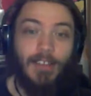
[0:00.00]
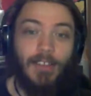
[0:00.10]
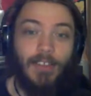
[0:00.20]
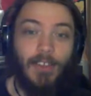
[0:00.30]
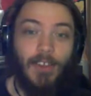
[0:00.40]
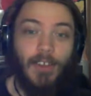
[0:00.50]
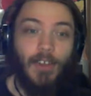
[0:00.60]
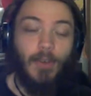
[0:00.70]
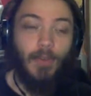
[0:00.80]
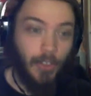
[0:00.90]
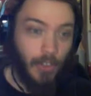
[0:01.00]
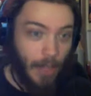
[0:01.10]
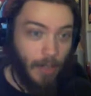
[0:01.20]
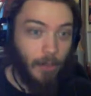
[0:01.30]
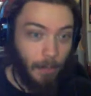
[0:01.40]
It's
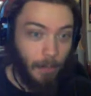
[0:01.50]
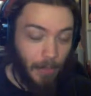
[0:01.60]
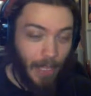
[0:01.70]
recycled